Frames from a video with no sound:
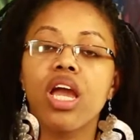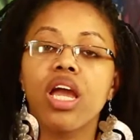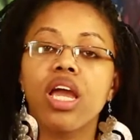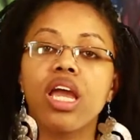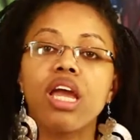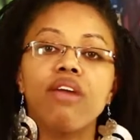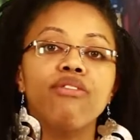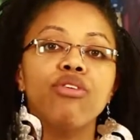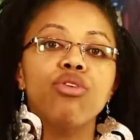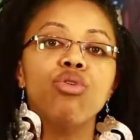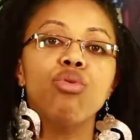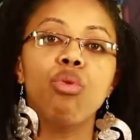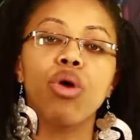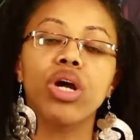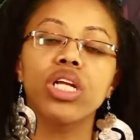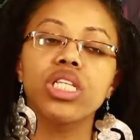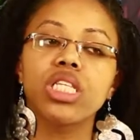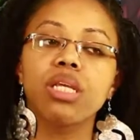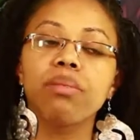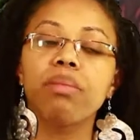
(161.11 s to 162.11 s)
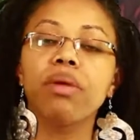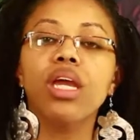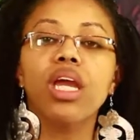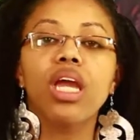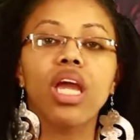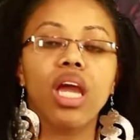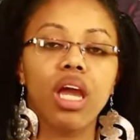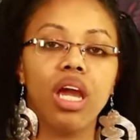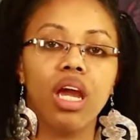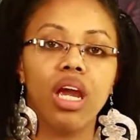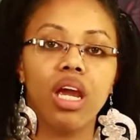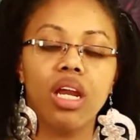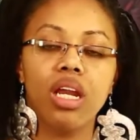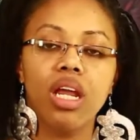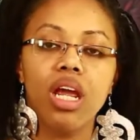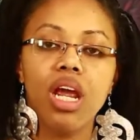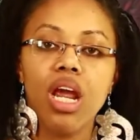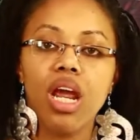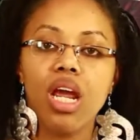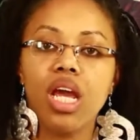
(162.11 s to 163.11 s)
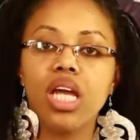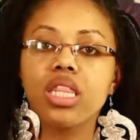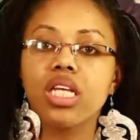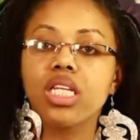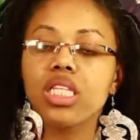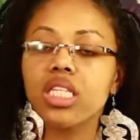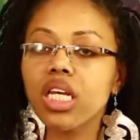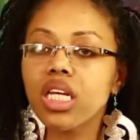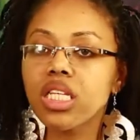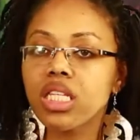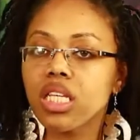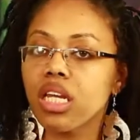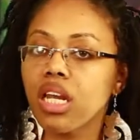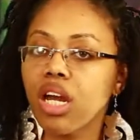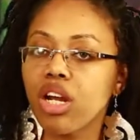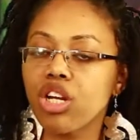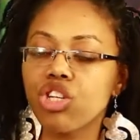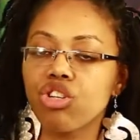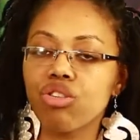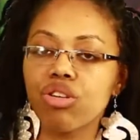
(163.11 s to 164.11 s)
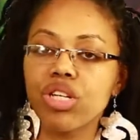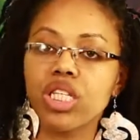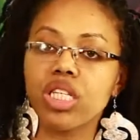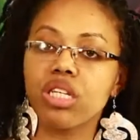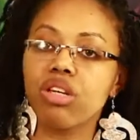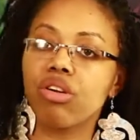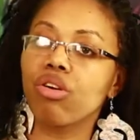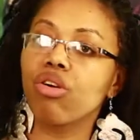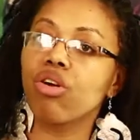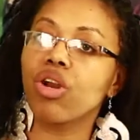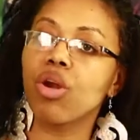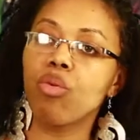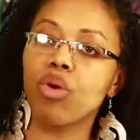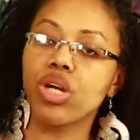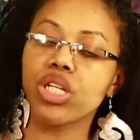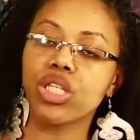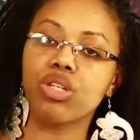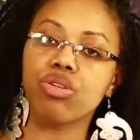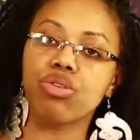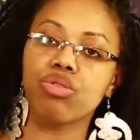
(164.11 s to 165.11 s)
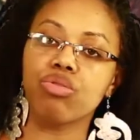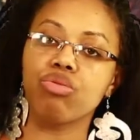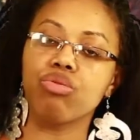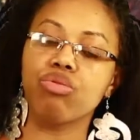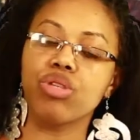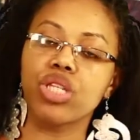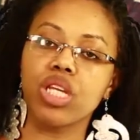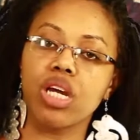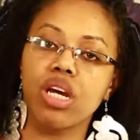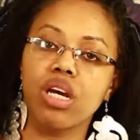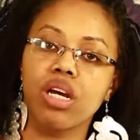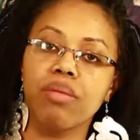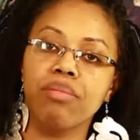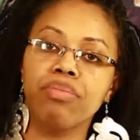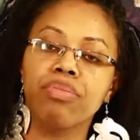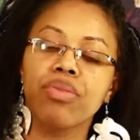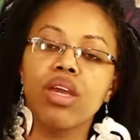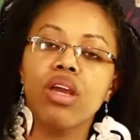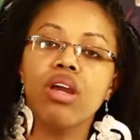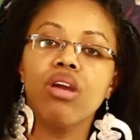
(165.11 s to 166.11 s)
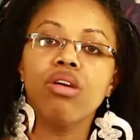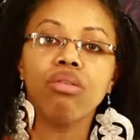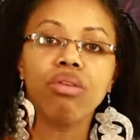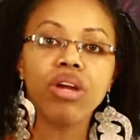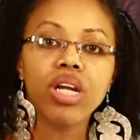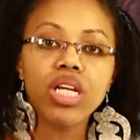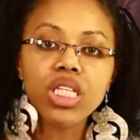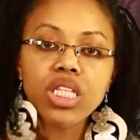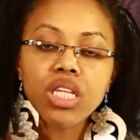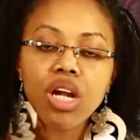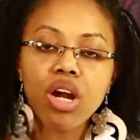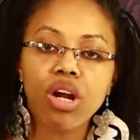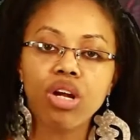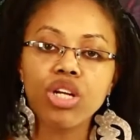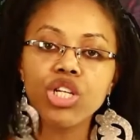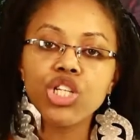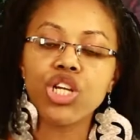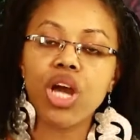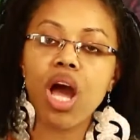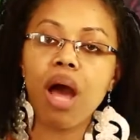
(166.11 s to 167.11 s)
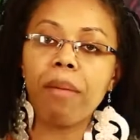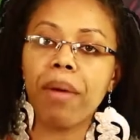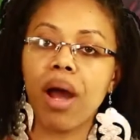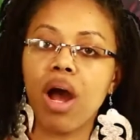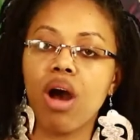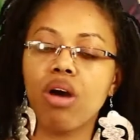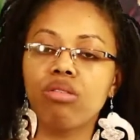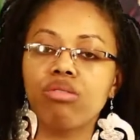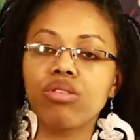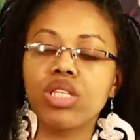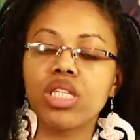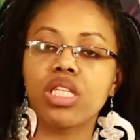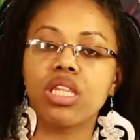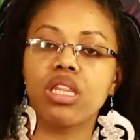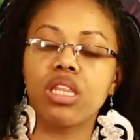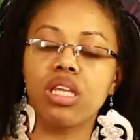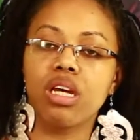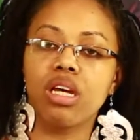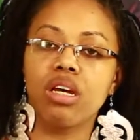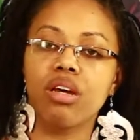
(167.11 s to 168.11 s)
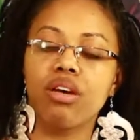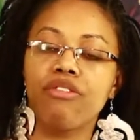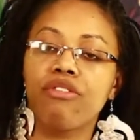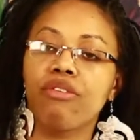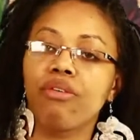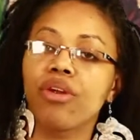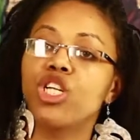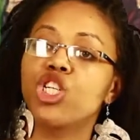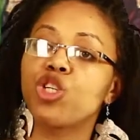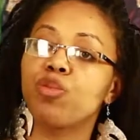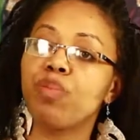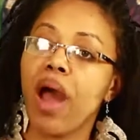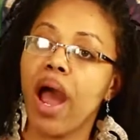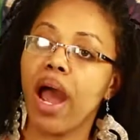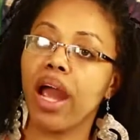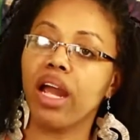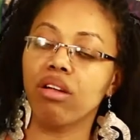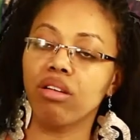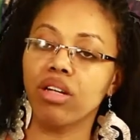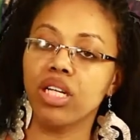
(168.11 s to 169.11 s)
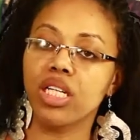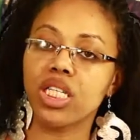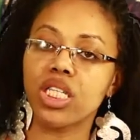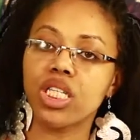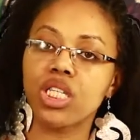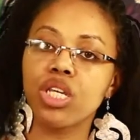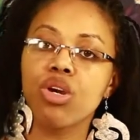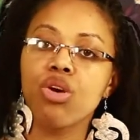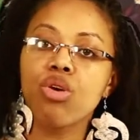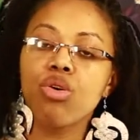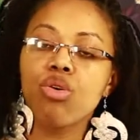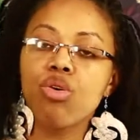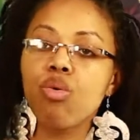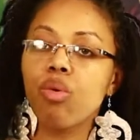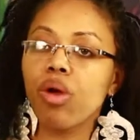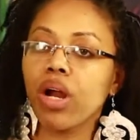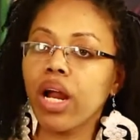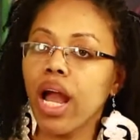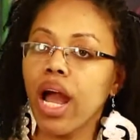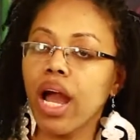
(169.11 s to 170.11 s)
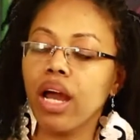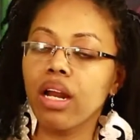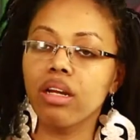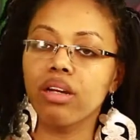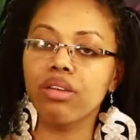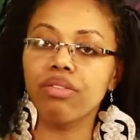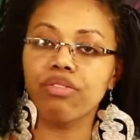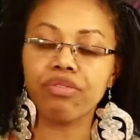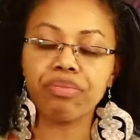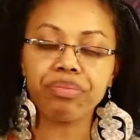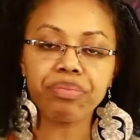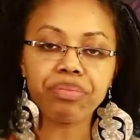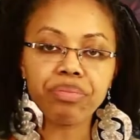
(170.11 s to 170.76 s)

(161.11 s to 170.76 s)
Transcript: If you want to begin in the sixteen hundreds, you're gonna want to do some research about the French pirates who were kind of